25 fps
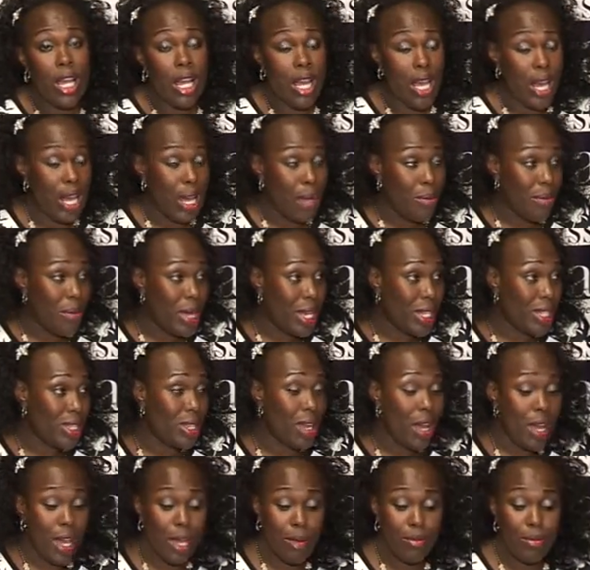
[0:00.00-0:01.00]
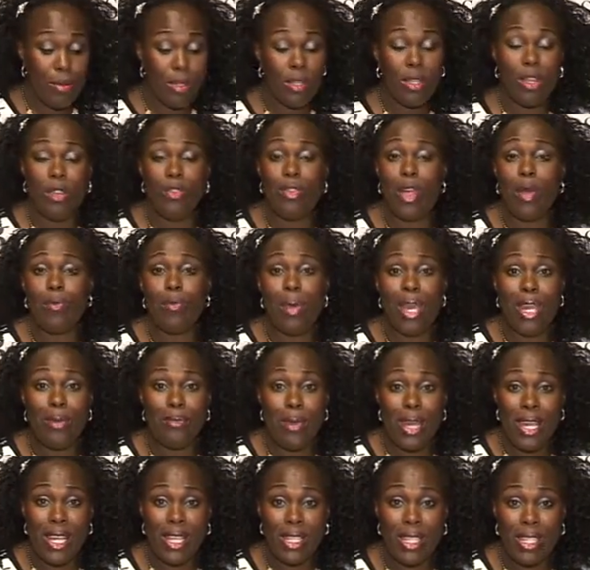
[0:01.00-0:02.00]
At times, they may
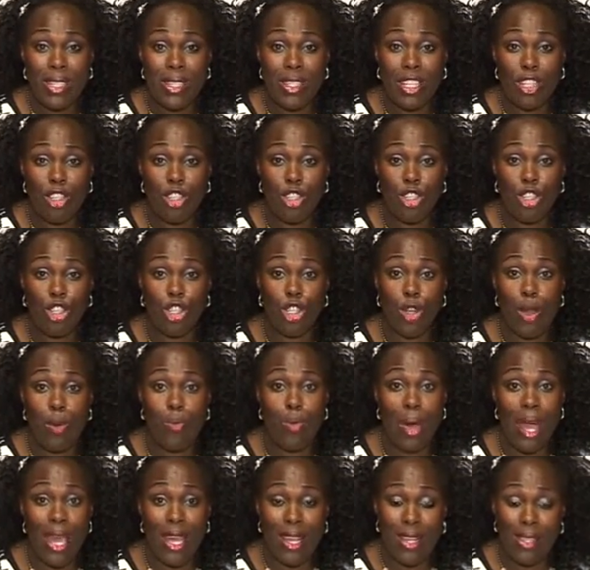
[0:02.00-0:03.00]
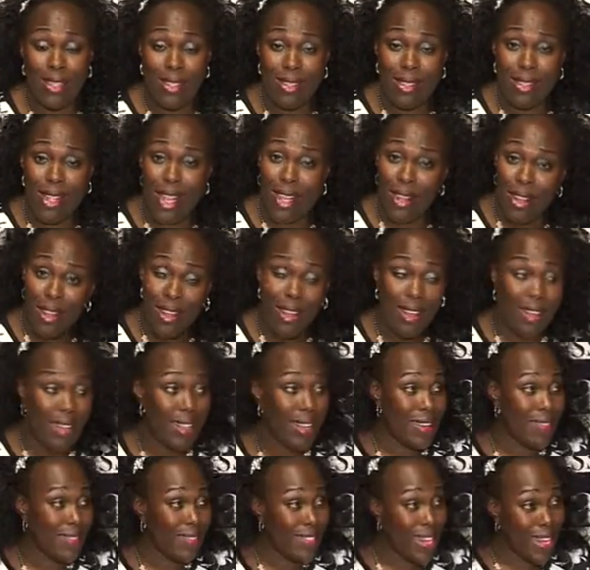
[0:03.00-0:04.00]
make a decision to do it by consent, as
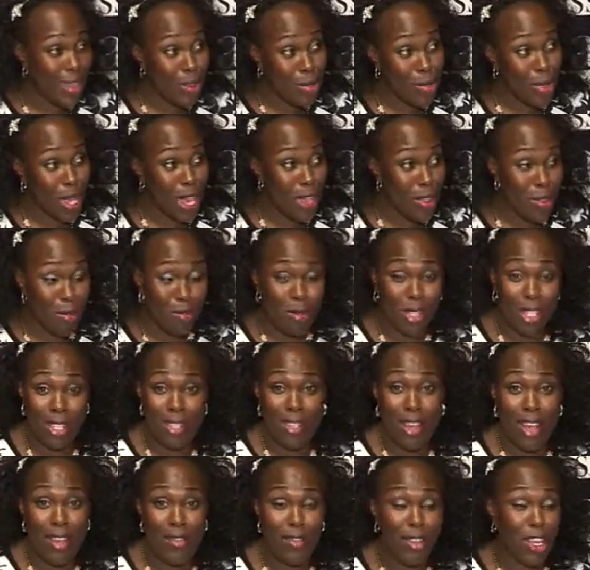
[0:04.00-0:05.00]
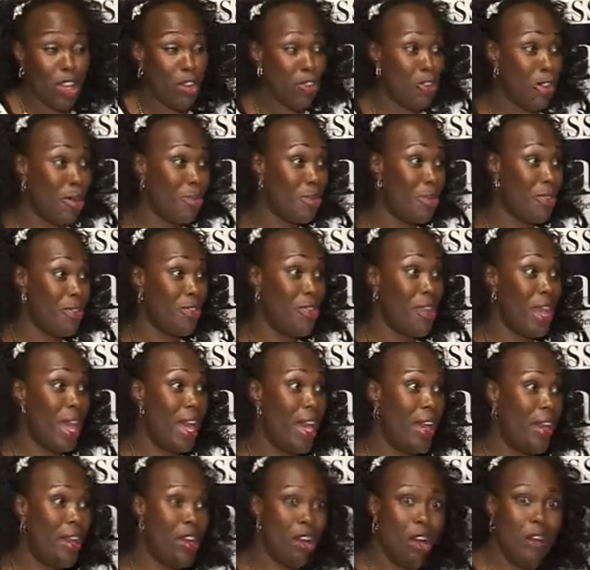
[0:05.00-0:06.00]
I've said, getting them to sign the agreement
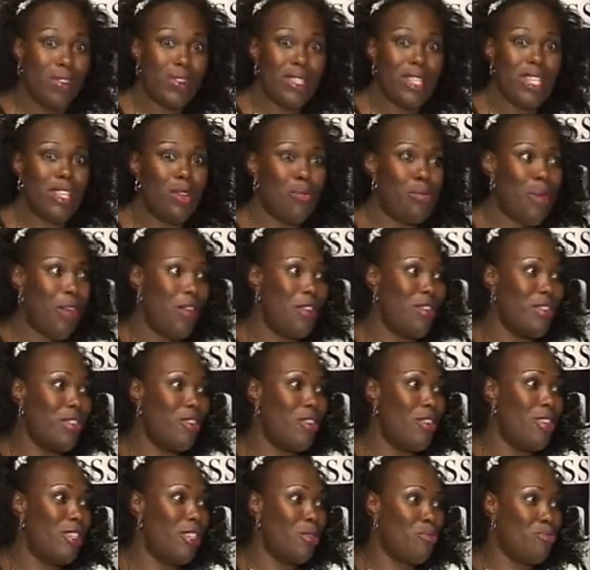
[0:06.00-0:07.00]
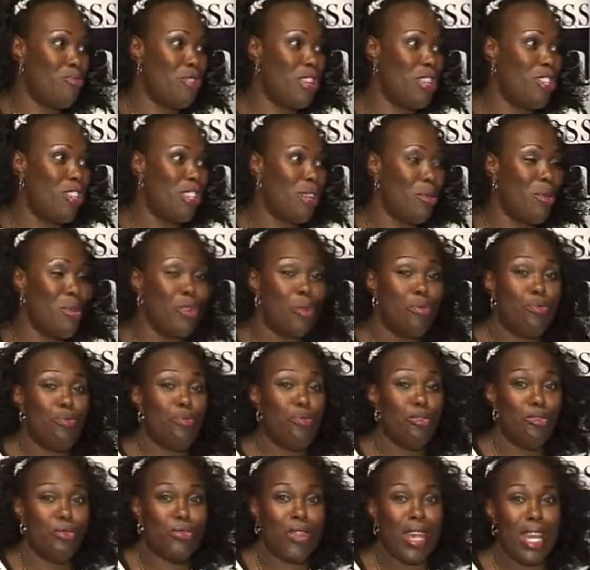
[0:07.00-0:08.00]
there. Obviously, the parents are under pressure. They want to
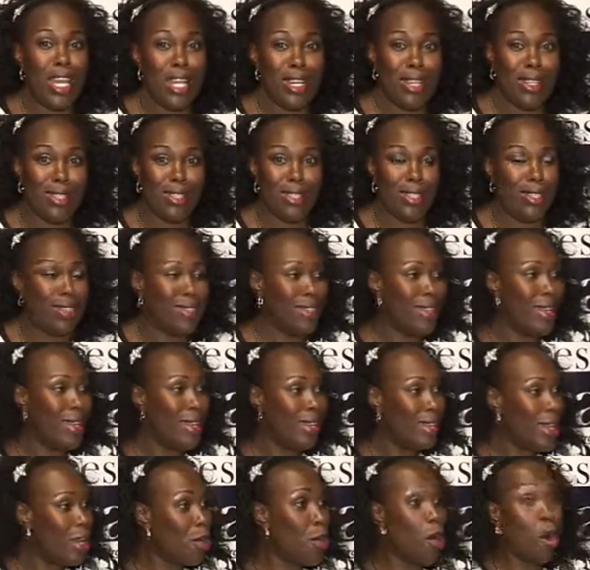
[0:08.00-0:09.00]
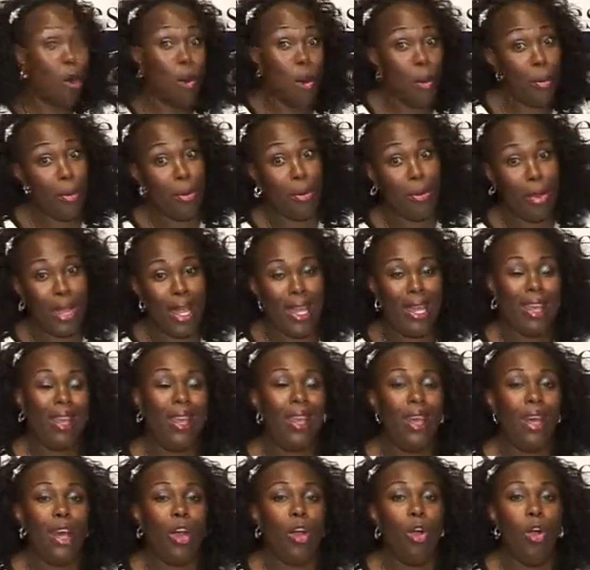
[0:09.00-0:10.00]
prove their innocence. They'll cooperate.
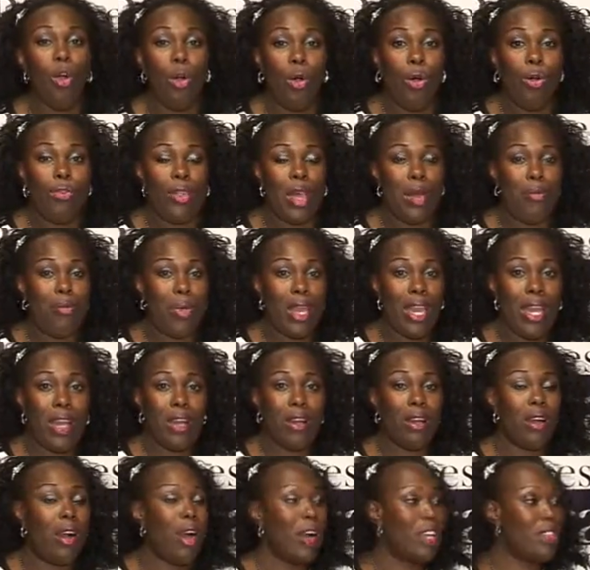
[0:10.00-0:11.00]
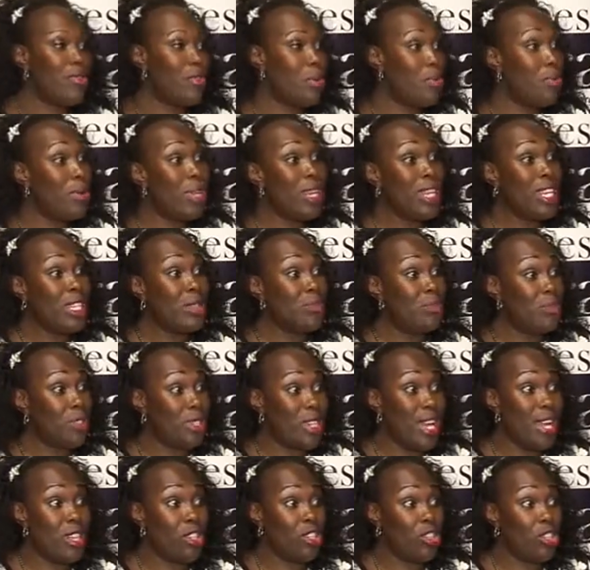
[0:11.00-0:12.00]
Or they may ask for police
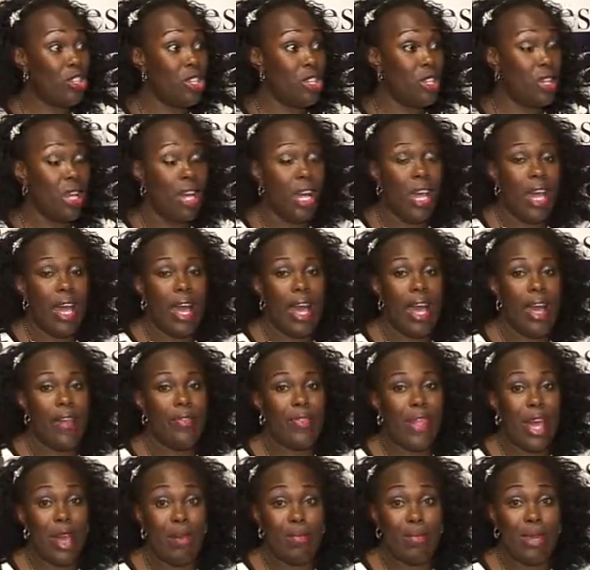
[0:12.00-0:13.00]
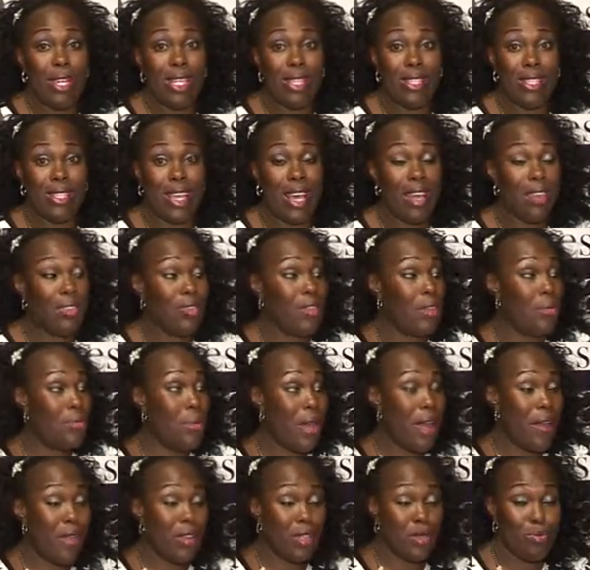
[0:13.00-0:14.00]
protection, and that means that the
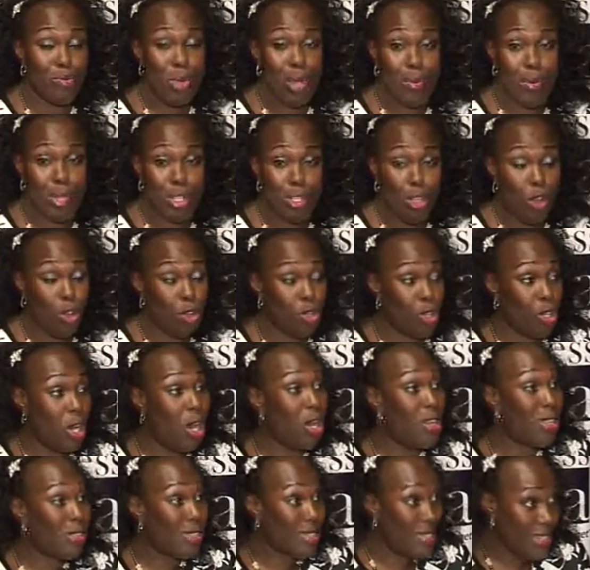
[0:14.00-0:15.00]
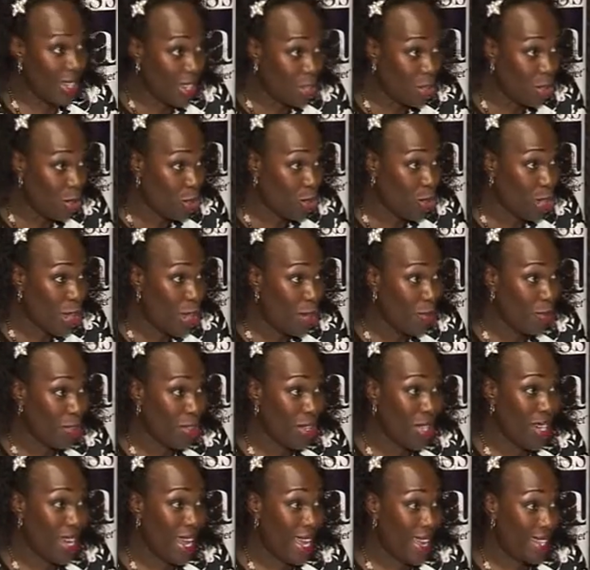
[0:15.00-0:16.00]
parents may be told you can't see your child for
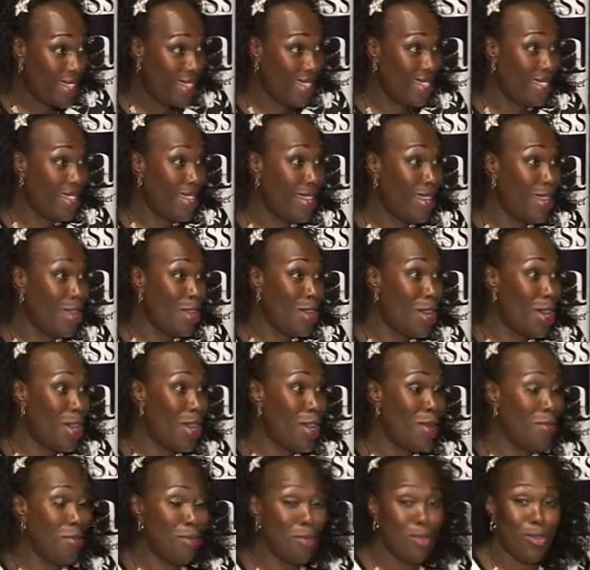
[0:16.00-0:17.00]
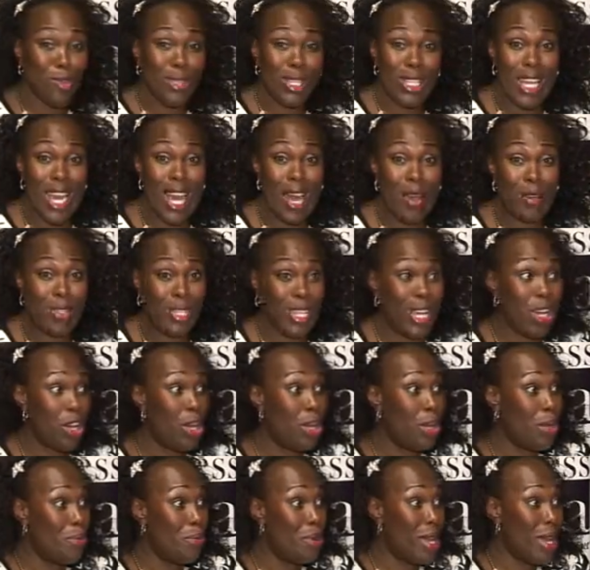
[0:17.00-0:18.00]
the next 48 hours. They're
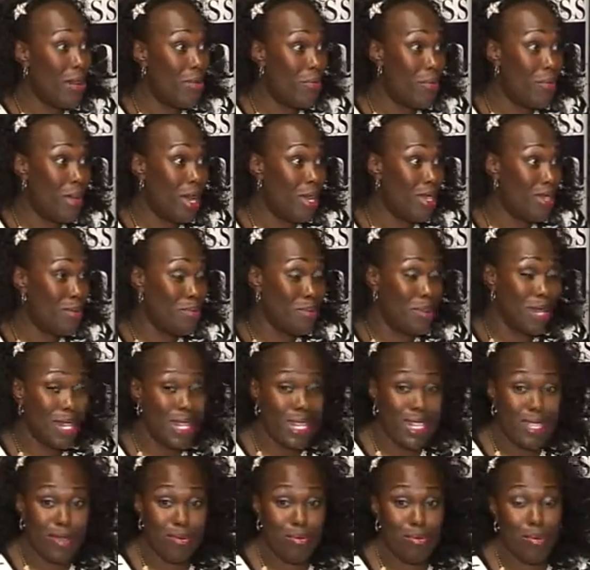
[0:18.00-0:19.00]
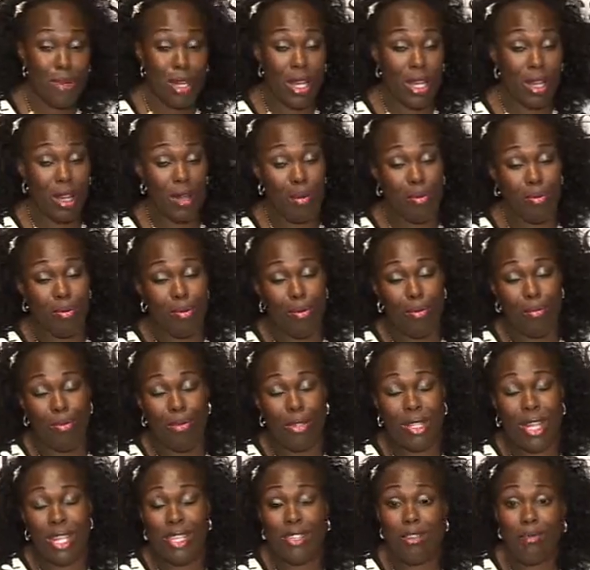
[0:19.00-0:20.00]
going to be under police
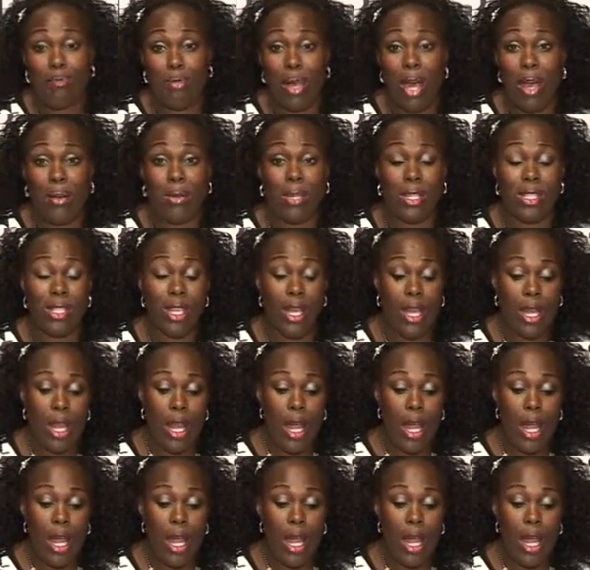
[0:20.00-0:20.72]
protective powers.